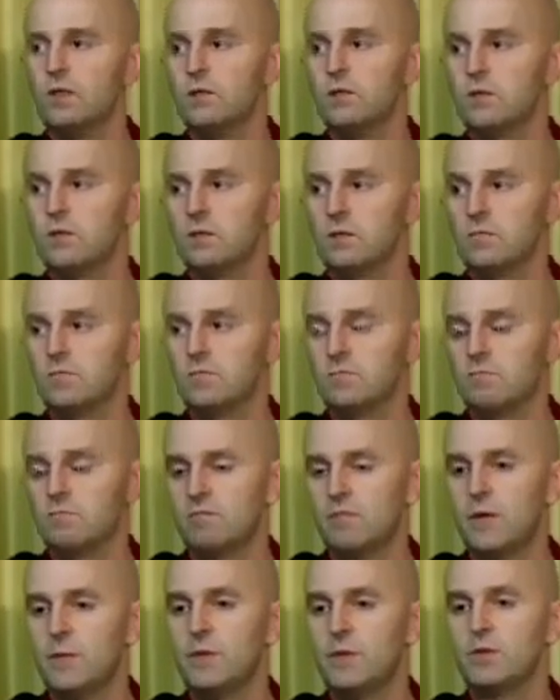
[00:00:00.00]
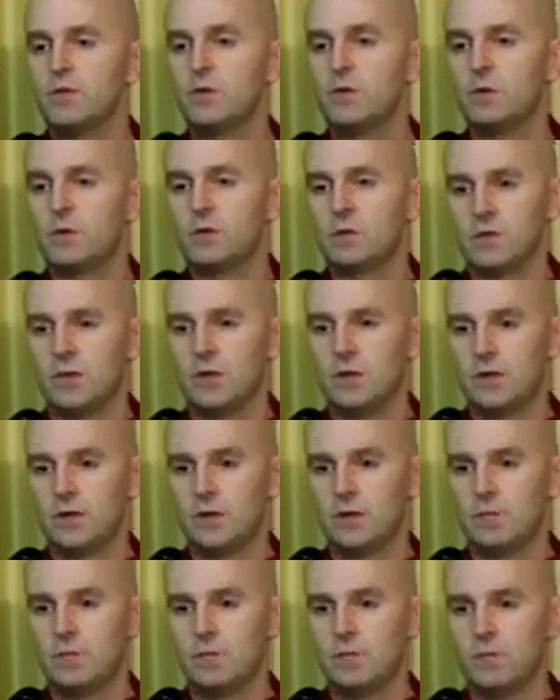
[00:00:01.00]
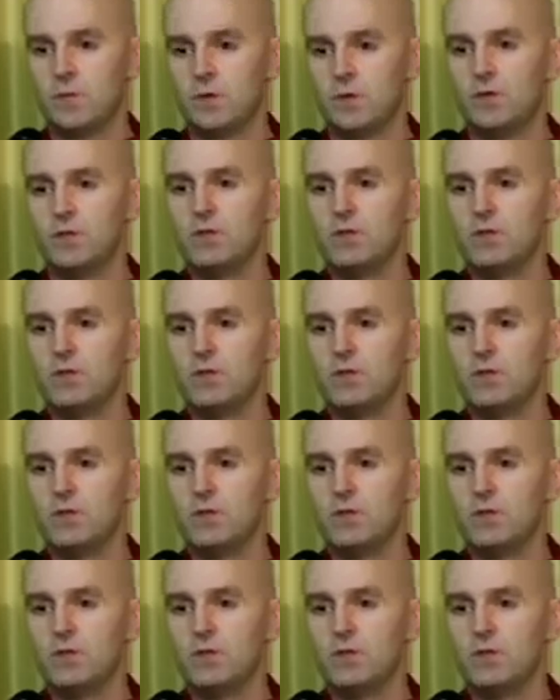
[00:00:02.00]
least maybe as old as I am,